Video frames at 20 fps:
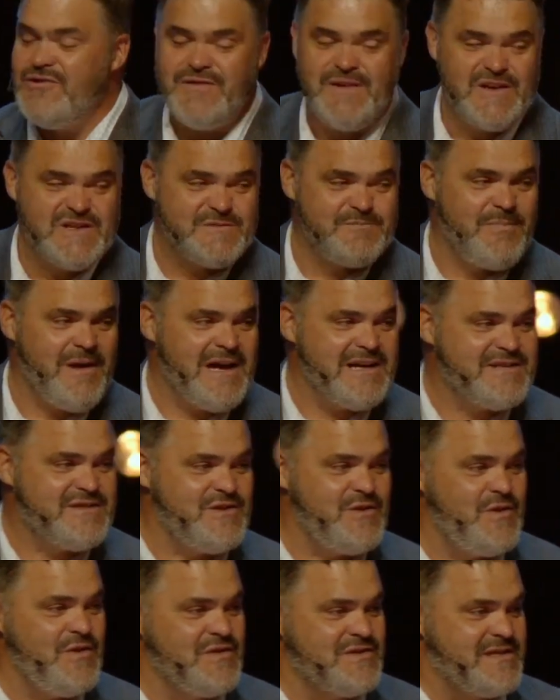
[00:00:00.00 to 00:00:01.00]
this by
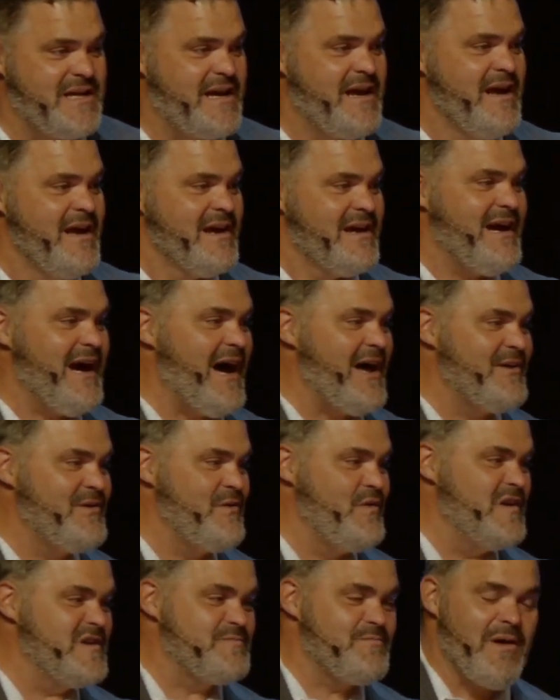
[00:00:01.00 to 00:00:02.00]
Tuesday, God
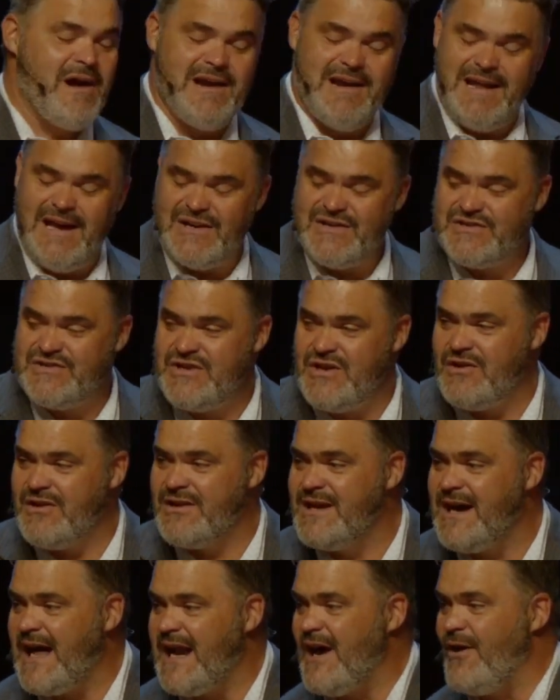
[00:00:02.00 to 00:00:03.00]
do this by next year, God I